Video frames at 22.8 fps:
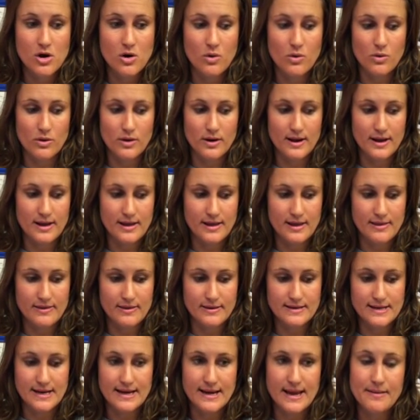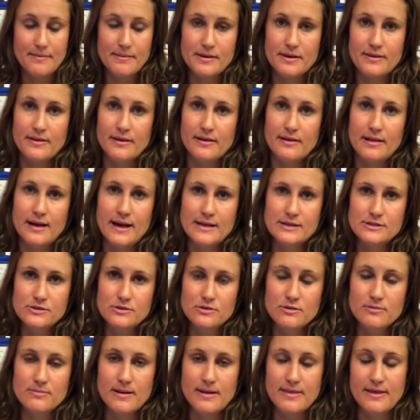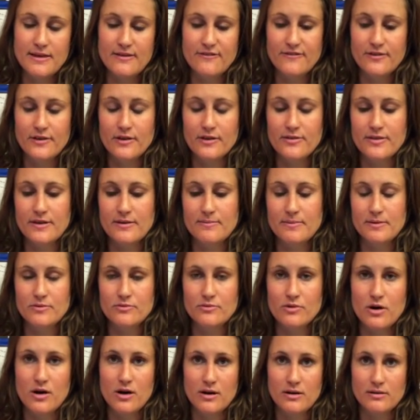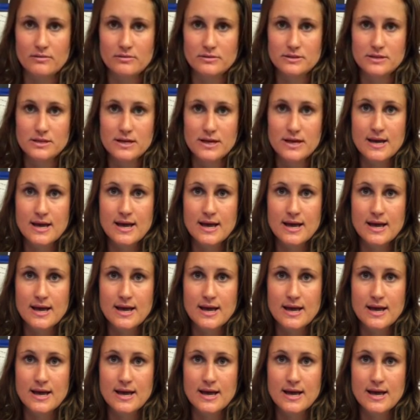or in the dynamic of the classroom, and they feel that they've been wronged.